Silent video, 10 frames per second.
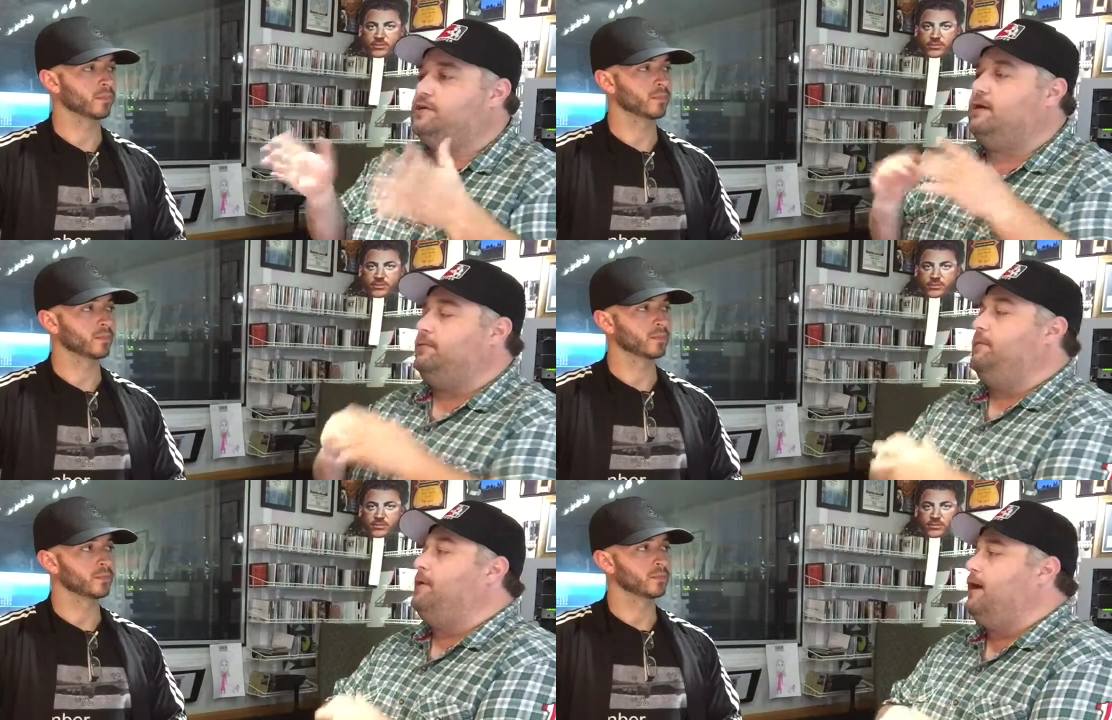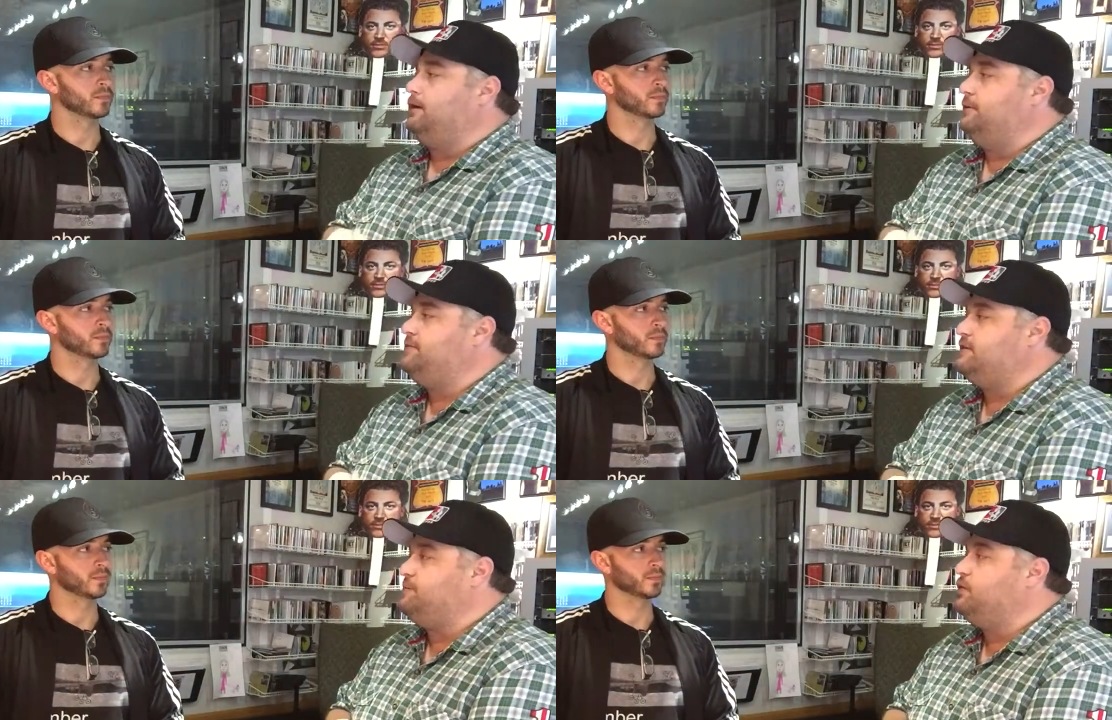Speaker 1: zombie apocalypse
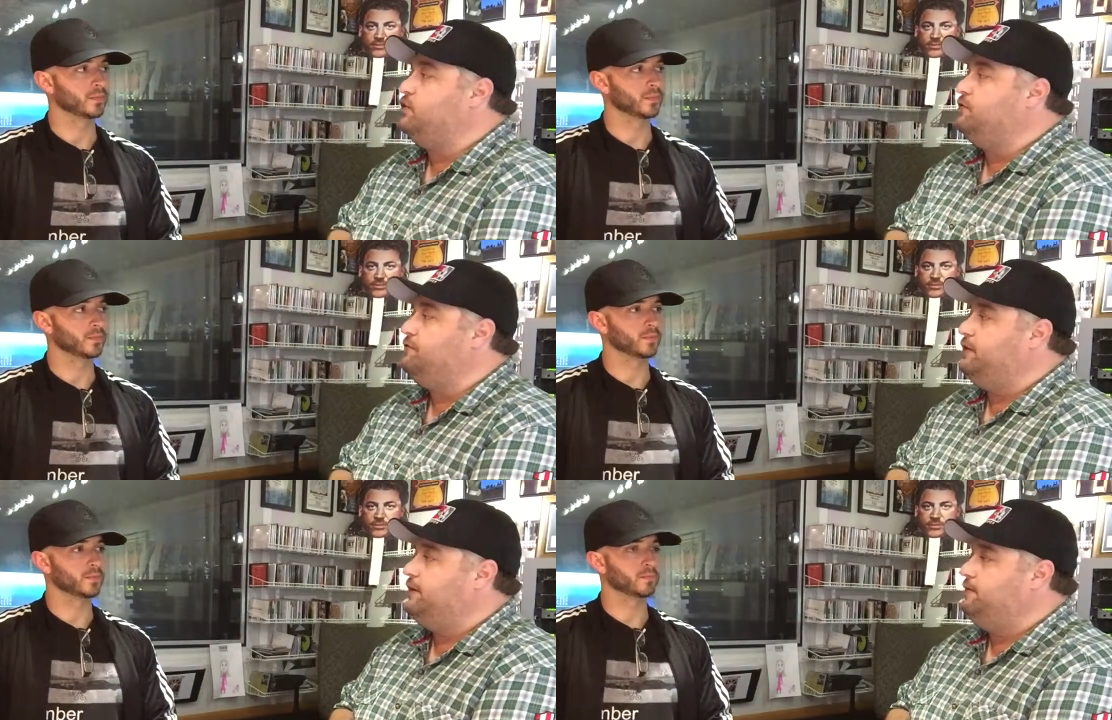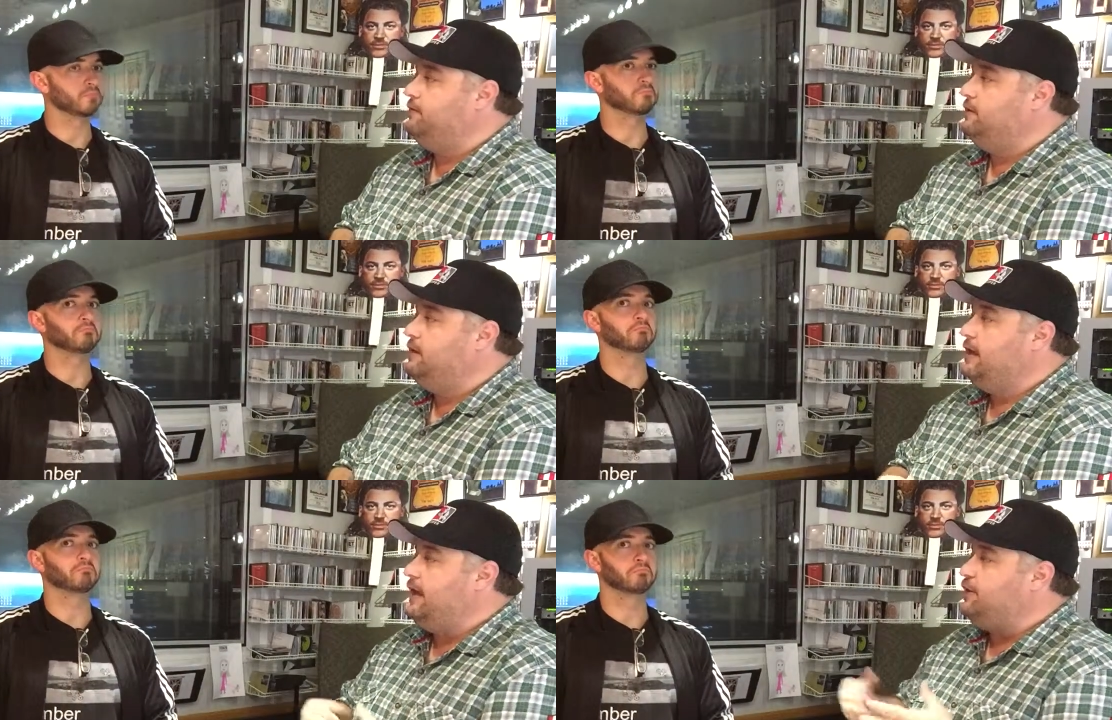has been good for him,
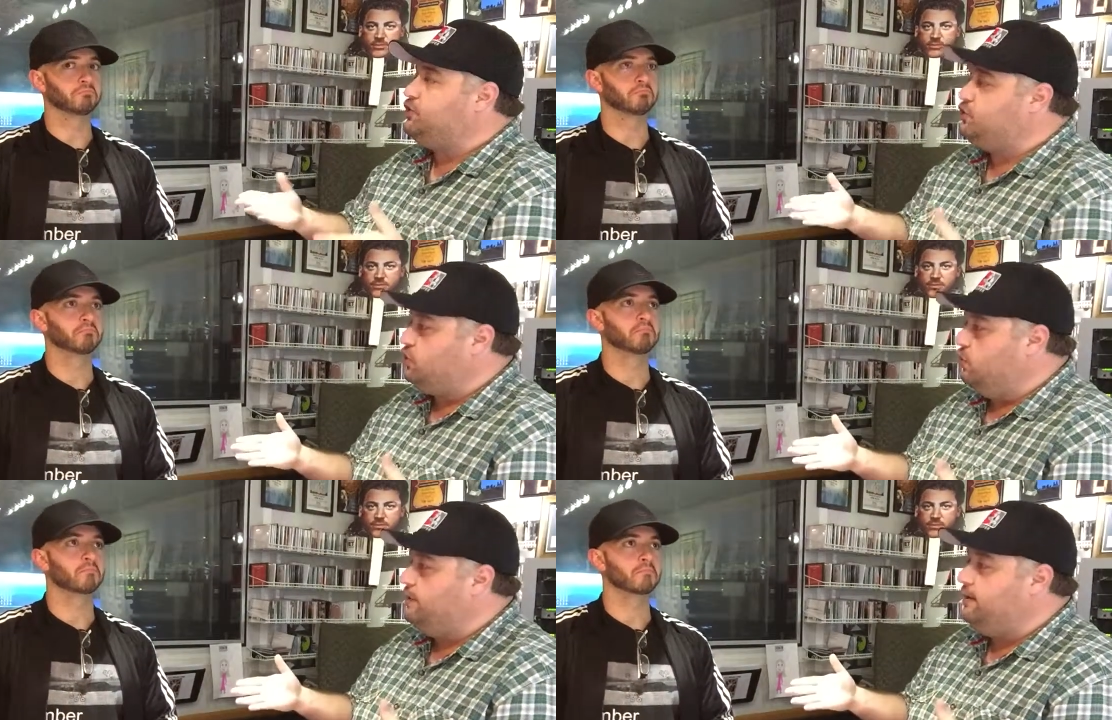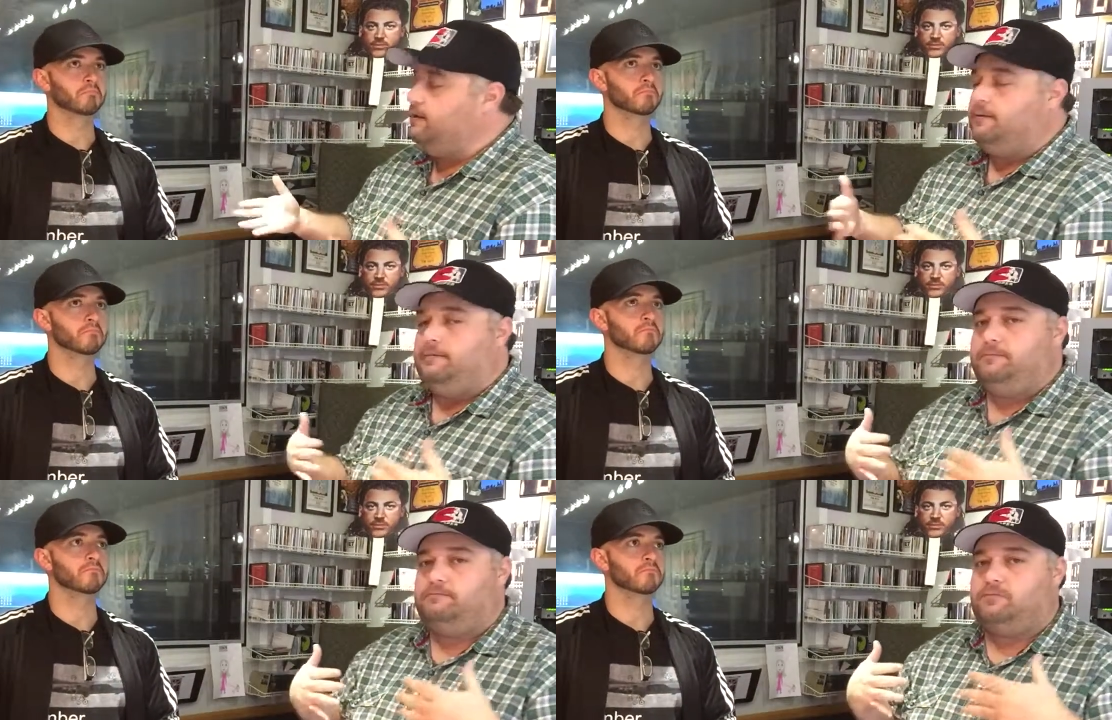and it's shown
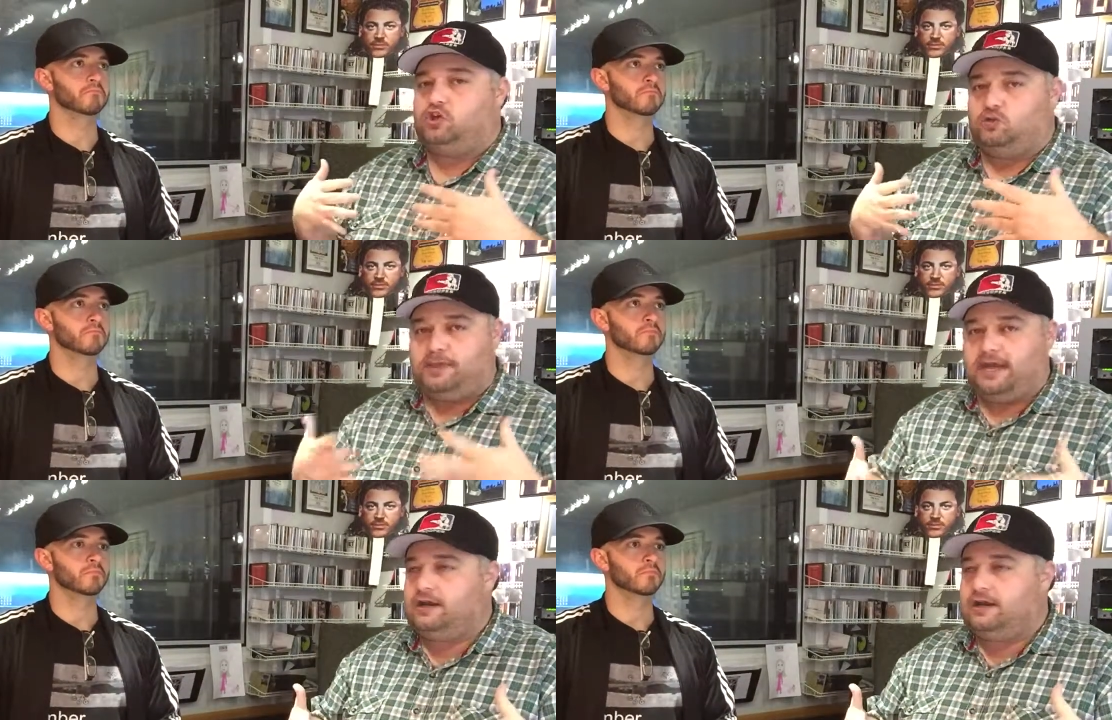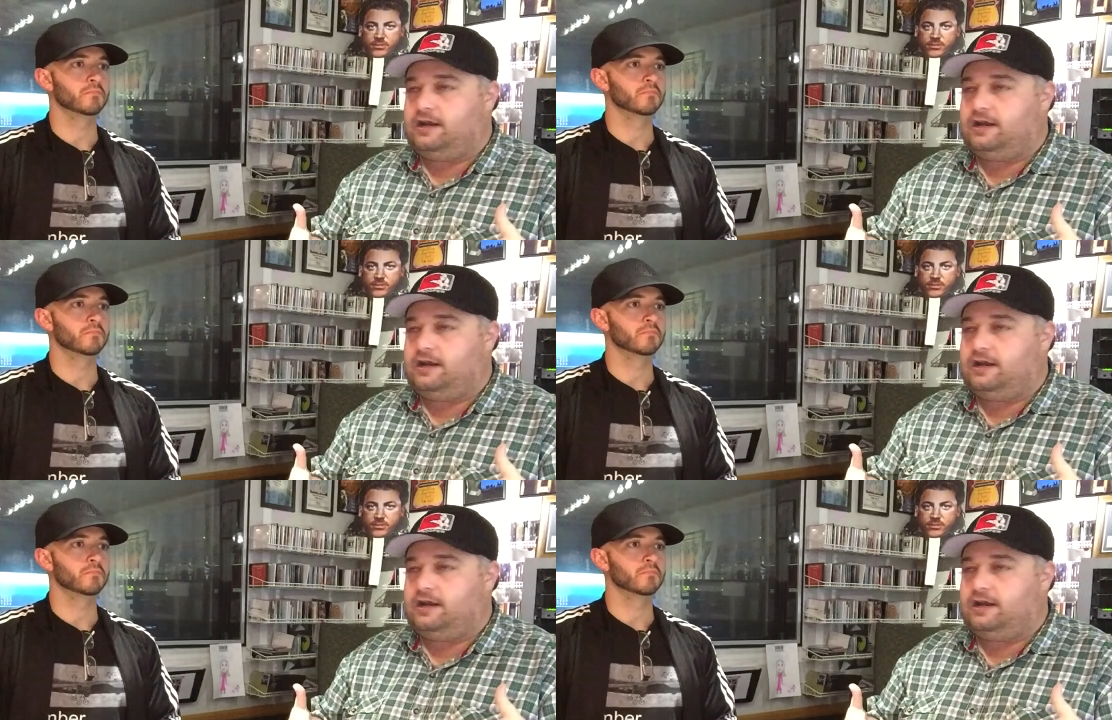him humanity.